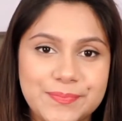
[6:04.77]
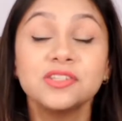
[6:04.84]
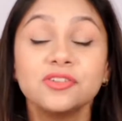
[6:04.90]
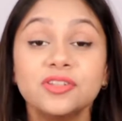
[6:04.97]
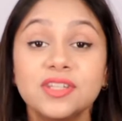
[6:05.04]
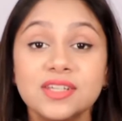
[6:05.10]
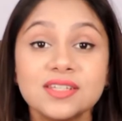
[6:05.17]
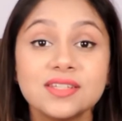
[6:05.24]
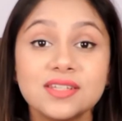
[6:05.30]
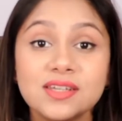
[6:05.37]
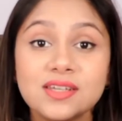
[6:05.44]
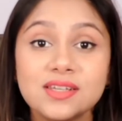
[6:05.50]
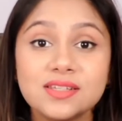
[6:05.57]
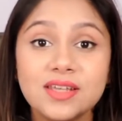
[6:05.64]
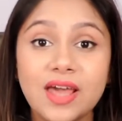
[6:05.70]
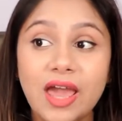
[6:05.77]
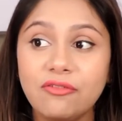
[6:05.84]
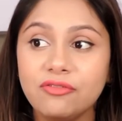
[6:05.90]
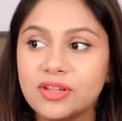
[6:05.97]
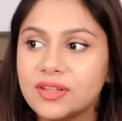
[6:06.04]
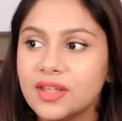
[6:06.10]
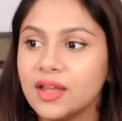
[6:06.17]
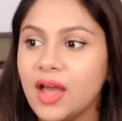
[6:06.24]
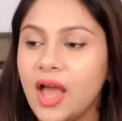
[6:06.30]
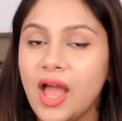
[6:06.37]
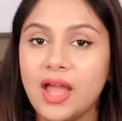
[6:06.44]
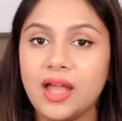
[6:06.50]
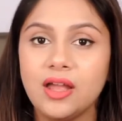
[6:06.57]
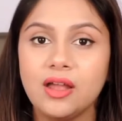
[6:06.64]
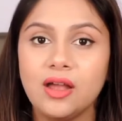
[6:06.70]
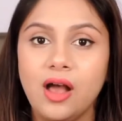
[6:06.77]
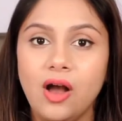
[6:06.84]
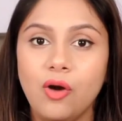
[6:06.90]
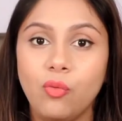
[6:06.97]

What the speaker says: So this is everything I